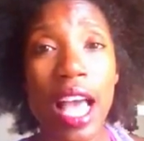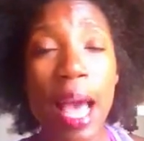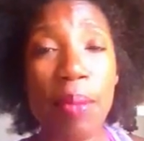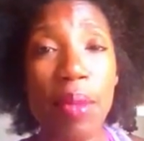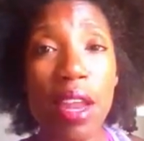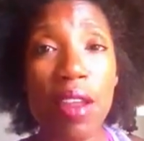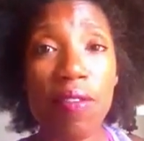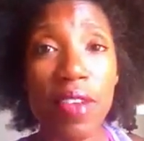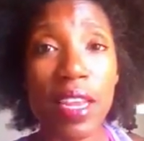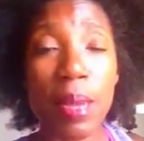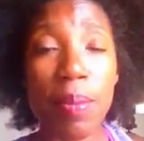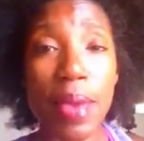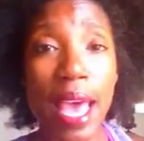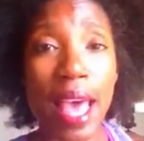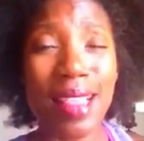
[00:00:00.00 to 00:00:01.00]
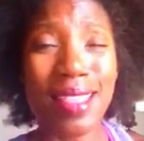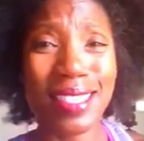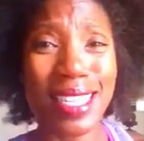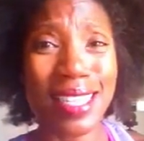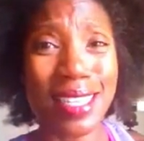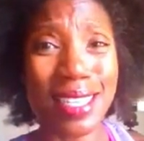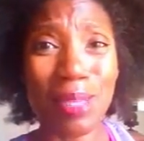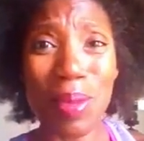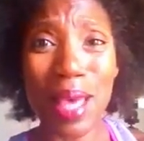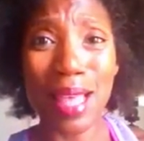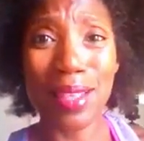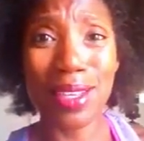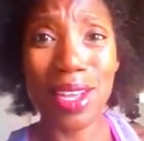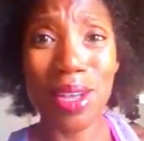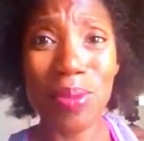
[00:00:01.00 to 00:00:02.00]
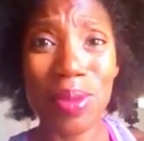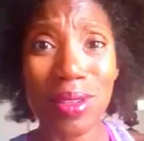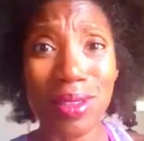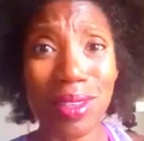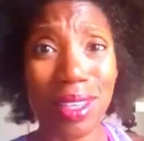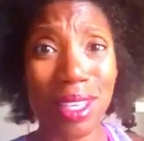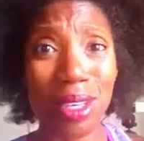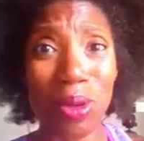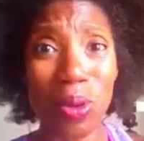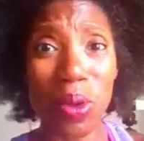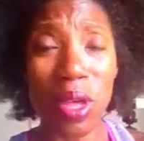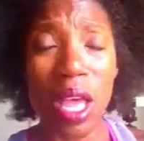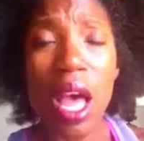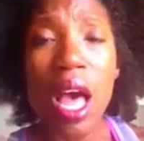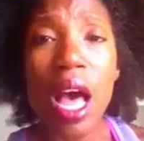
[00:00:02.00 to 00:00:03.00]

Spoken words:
I'm not a fan of baths in this bathtub. Ew.